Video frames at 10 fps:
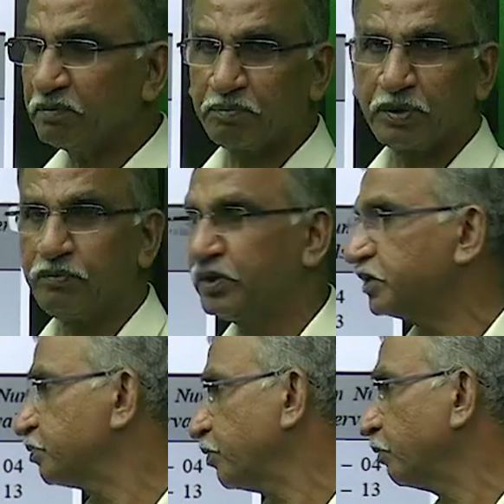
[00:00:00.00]

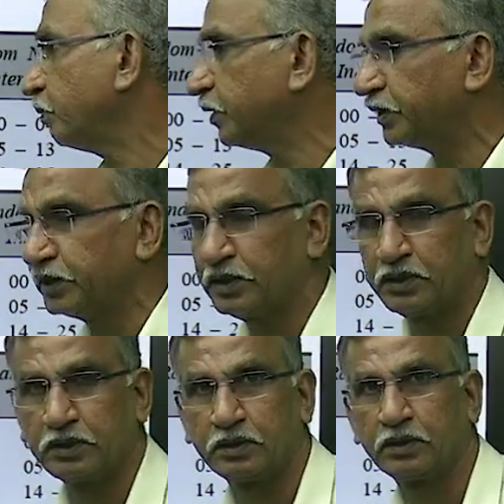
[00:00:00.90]
previous probability
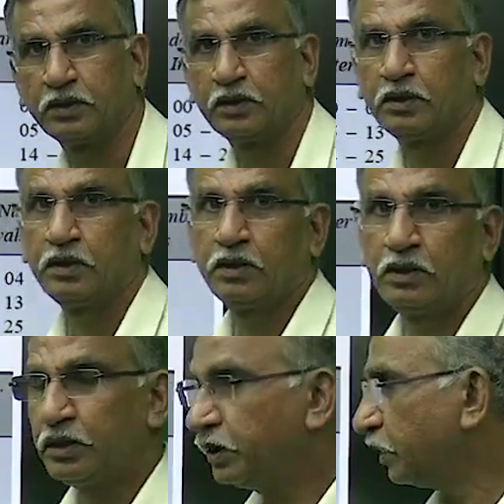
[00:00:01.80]

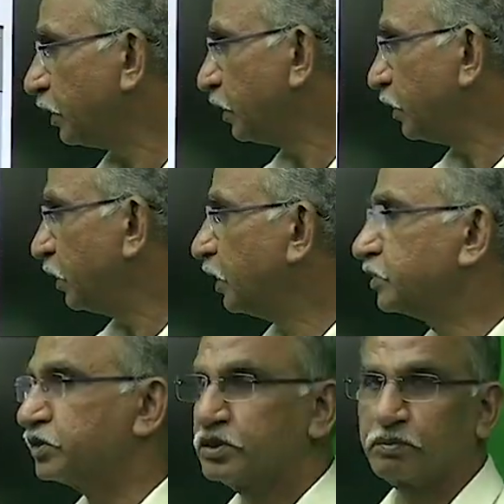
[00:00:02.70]
in
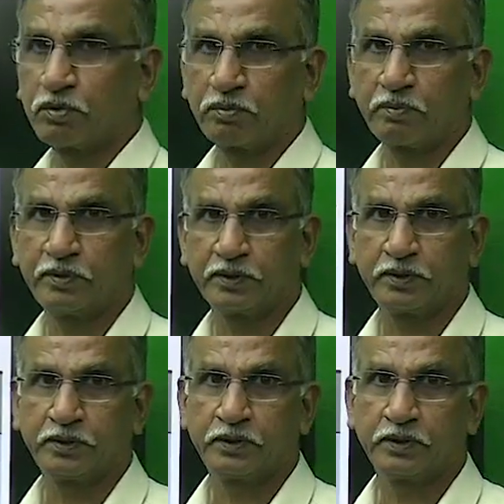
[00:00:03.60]
existing probability,
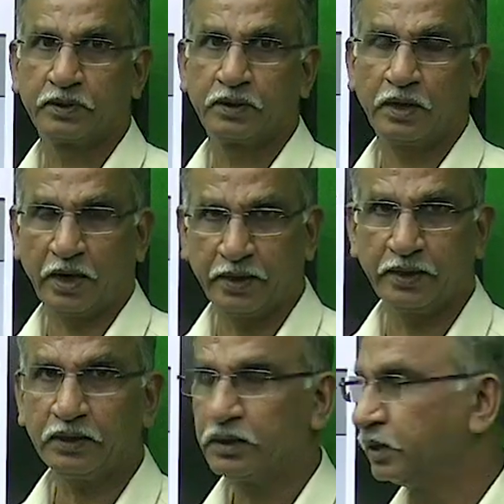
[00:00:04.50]

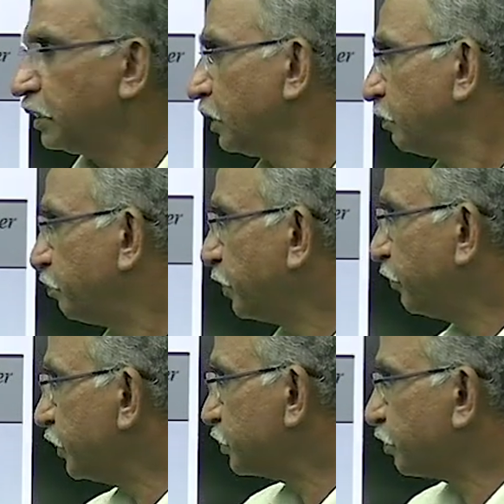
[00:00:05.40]
adding
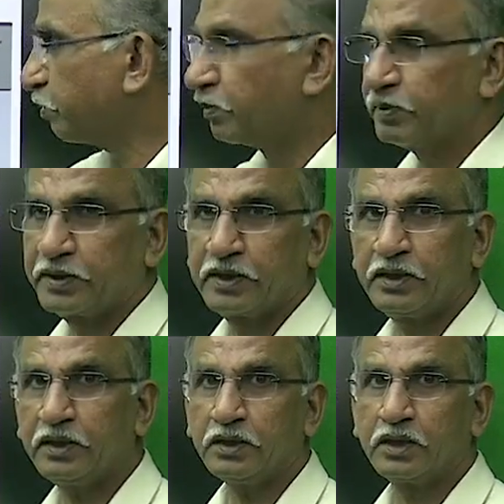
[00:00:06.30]
previous probability
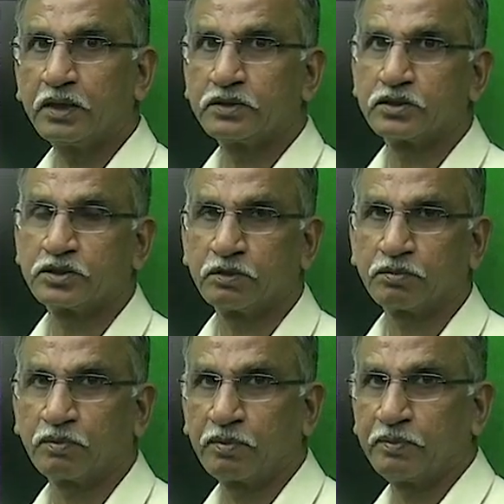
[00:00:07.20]
in existing
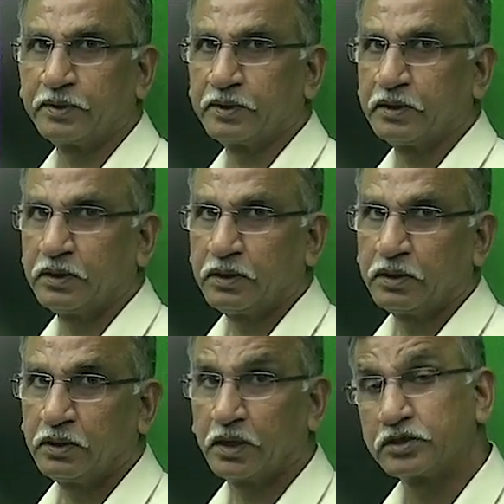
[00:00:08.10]
probability,
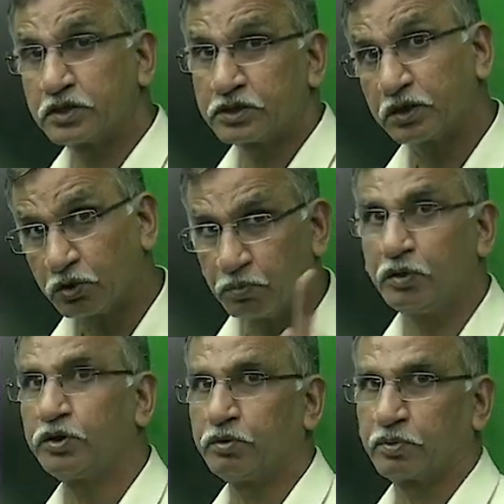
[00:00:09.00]
existing
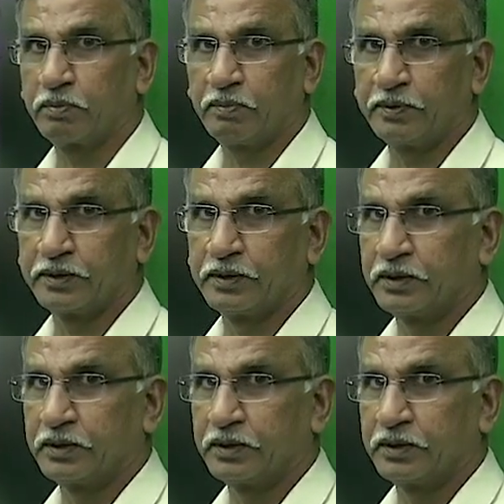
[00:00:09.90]
cumulative probability.